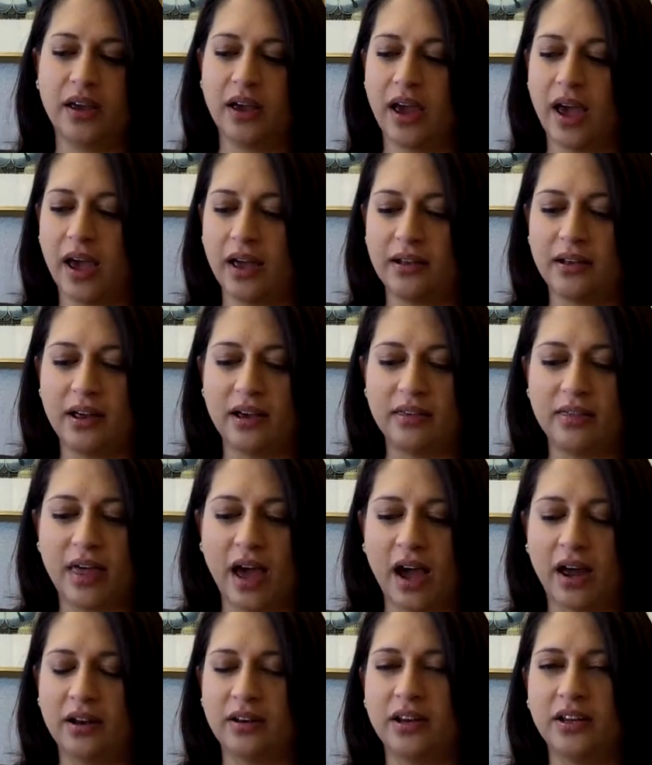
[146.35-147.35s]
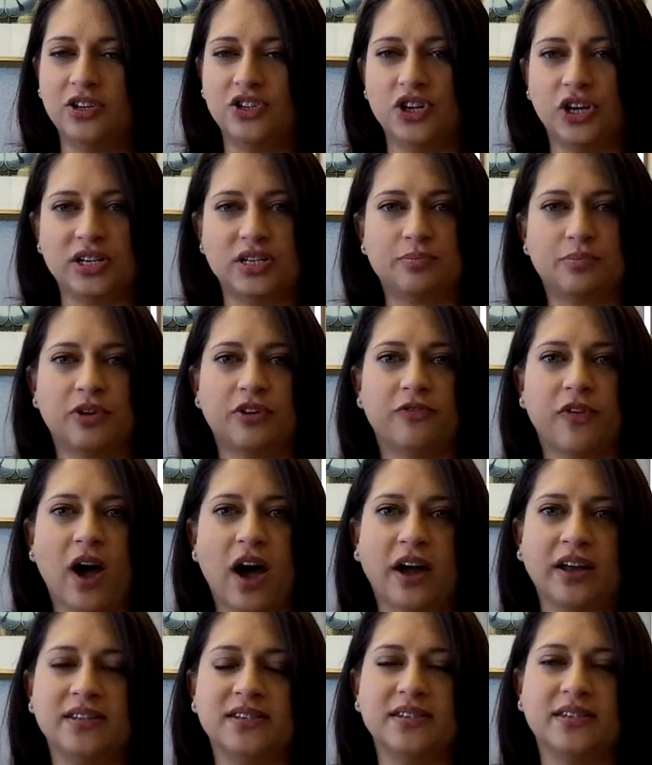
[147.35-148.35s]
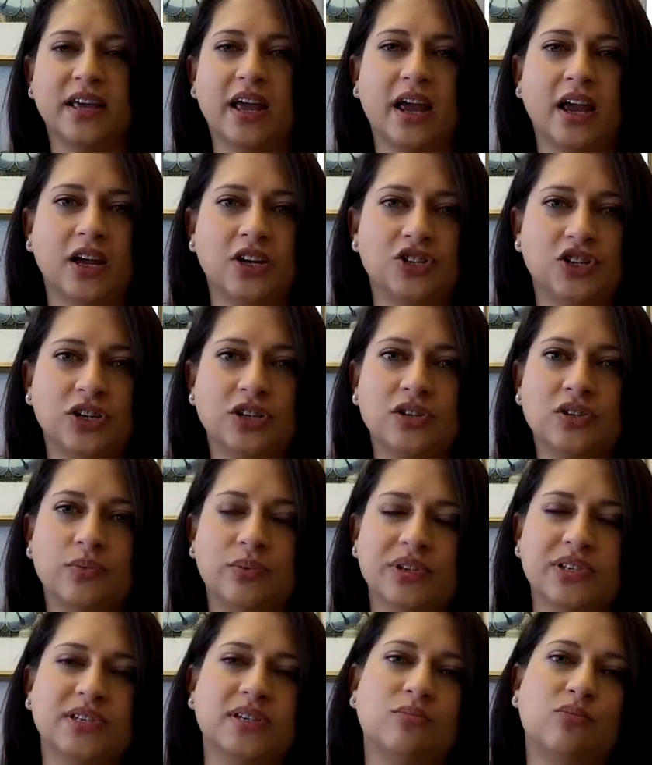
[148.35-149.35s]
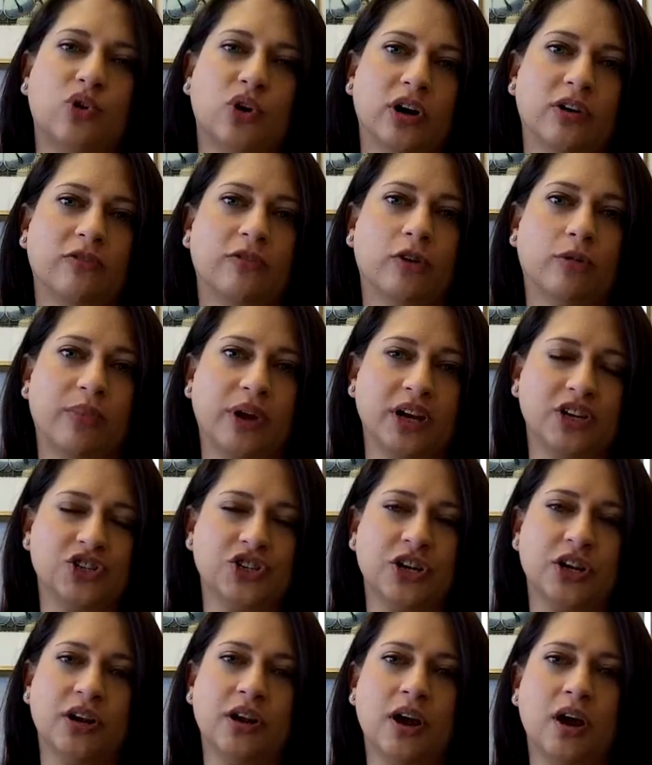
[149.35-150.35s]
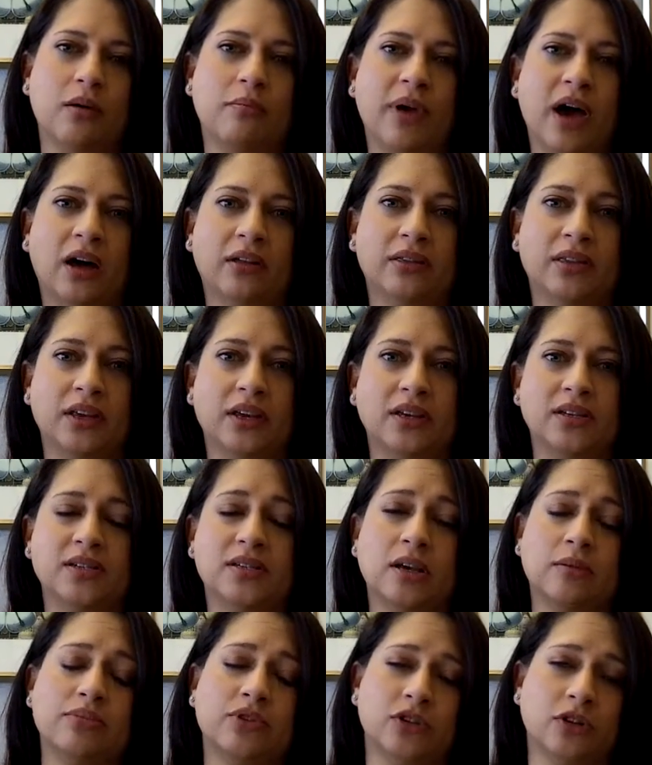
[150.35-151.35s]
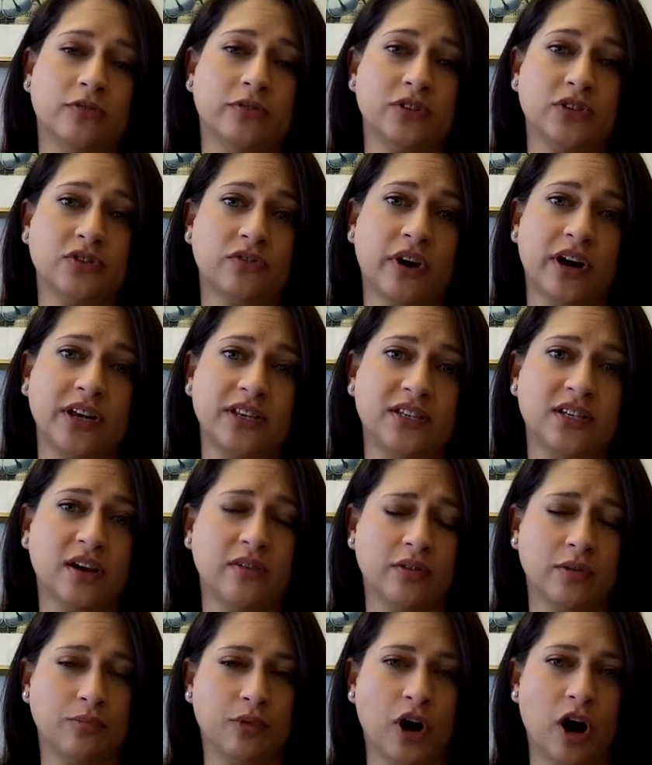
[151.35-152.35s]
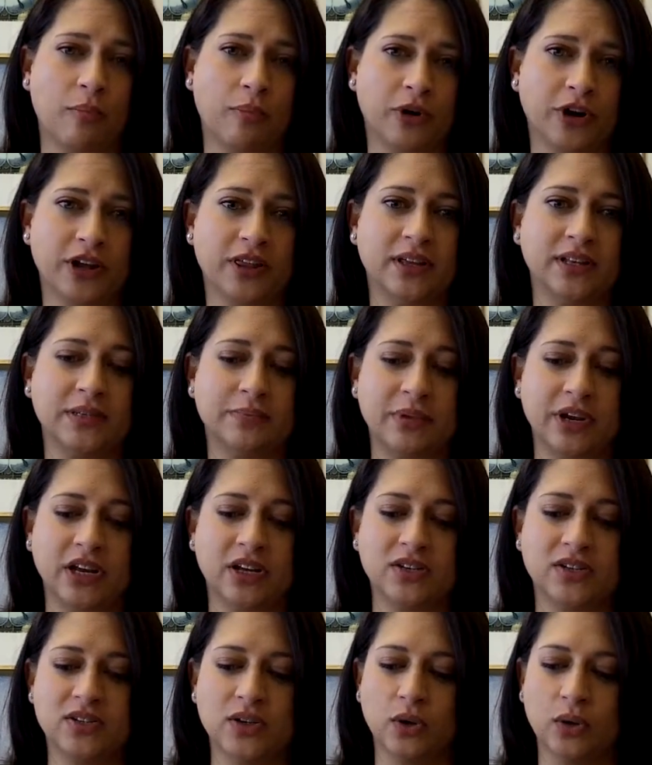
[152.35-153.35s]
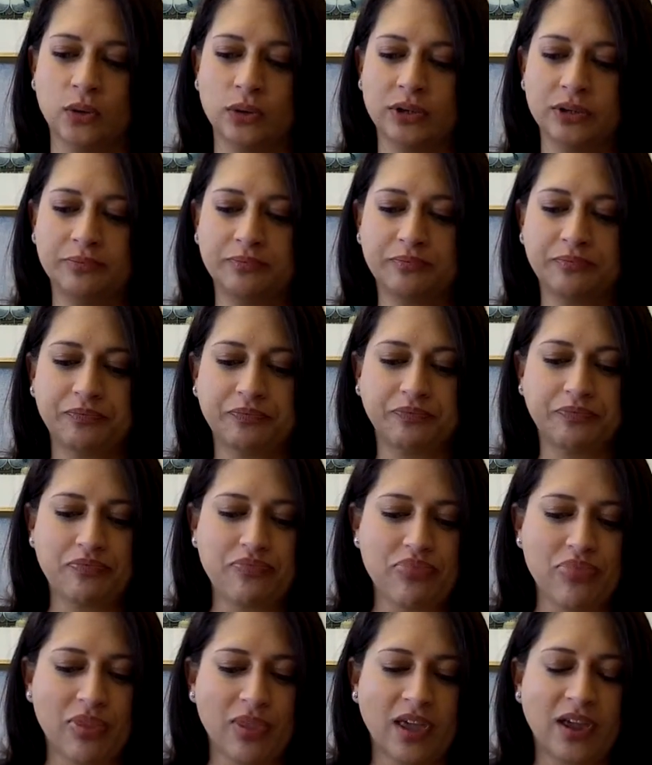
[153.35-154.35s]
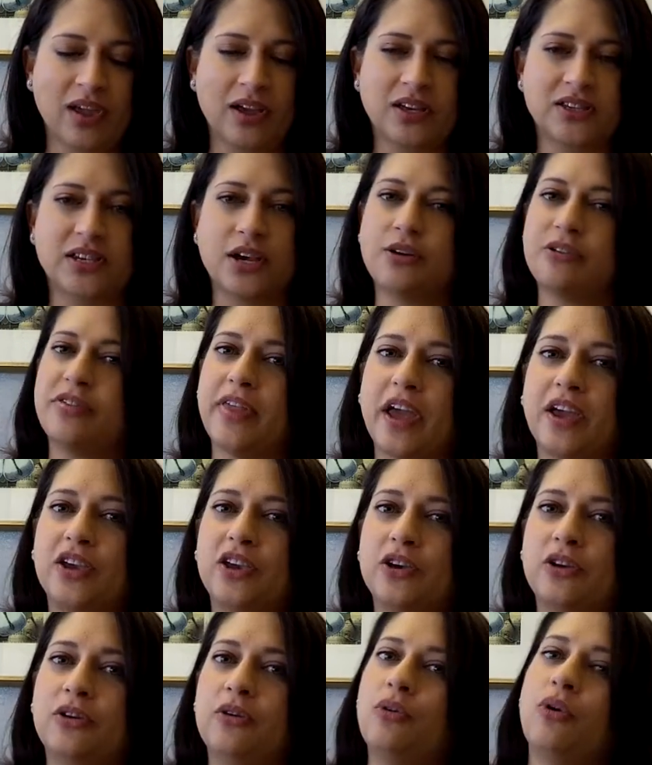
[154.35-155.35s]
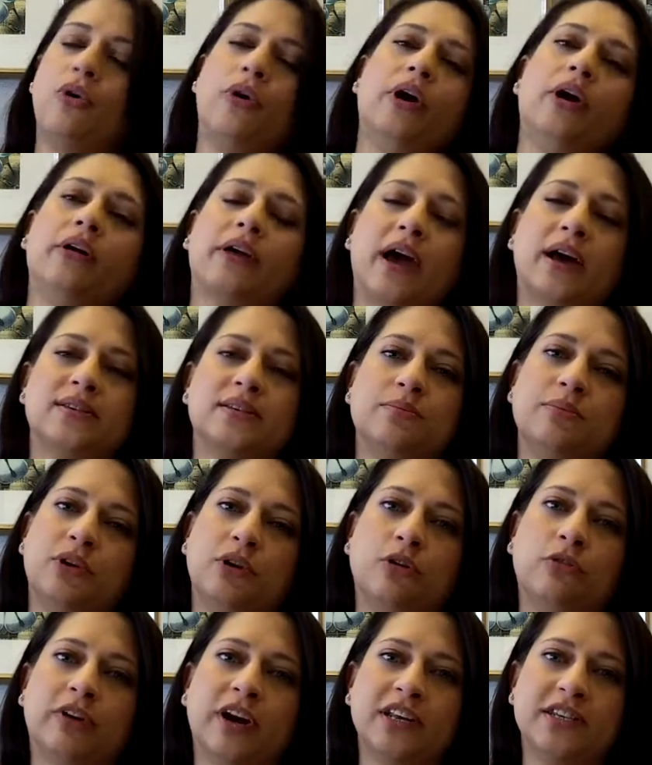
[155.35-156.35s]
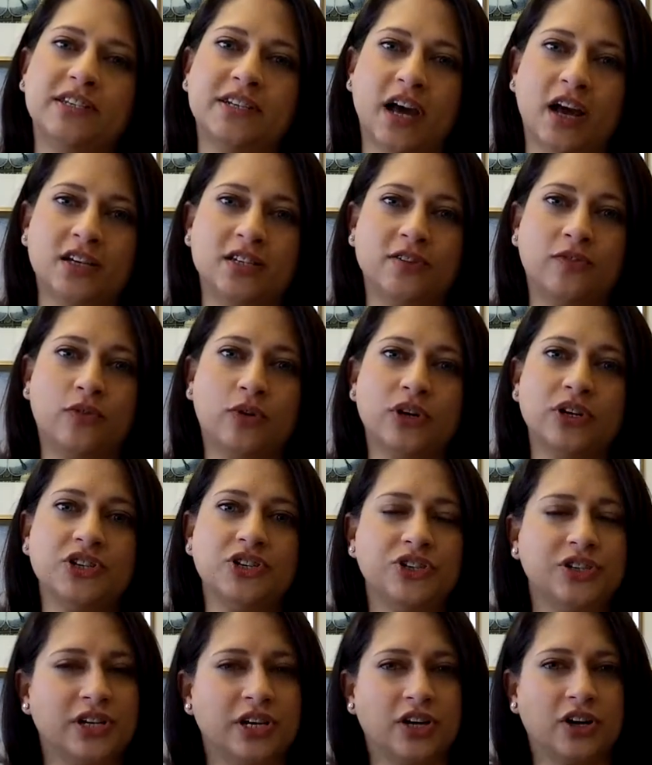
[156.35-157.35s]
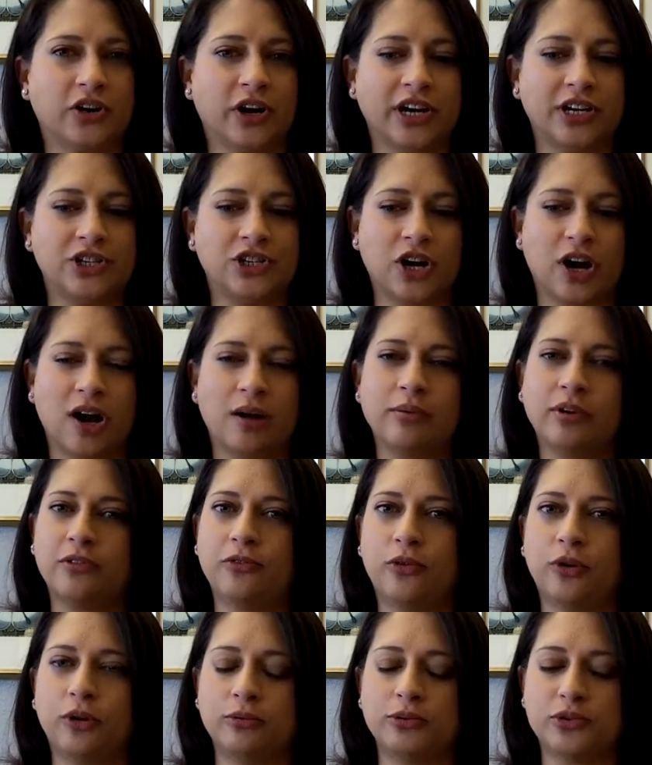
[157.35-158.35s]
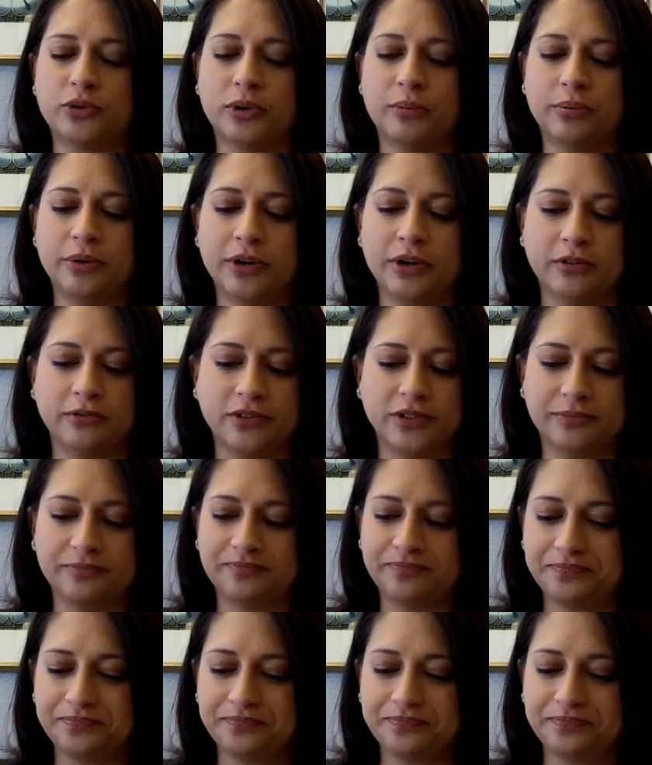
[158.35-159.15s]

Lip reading: And that just provides the agent with some more information about the subsurface rights of the property that's being sold. So thank you, Oil, Gas, and Mineral Rights Task Force. You did a great job. Your forms were approved.